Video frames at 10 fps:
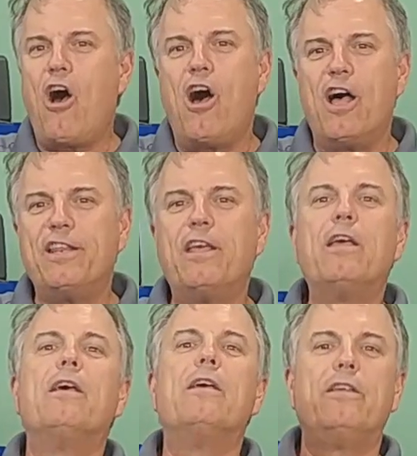on,
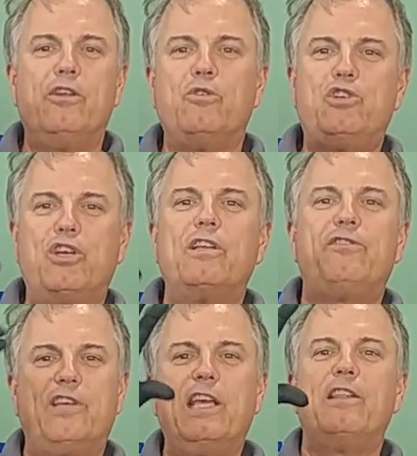you should
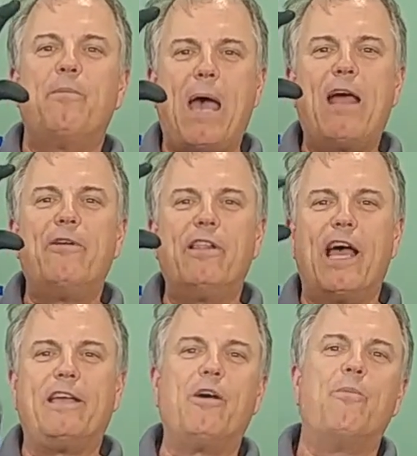see the battery
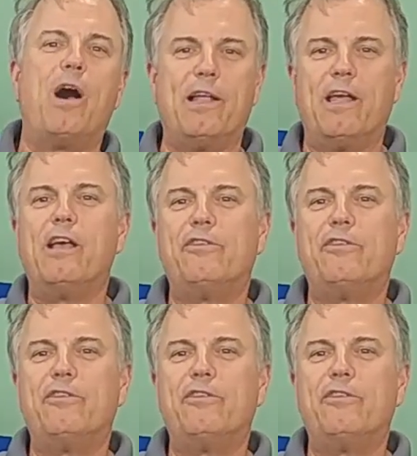light come on.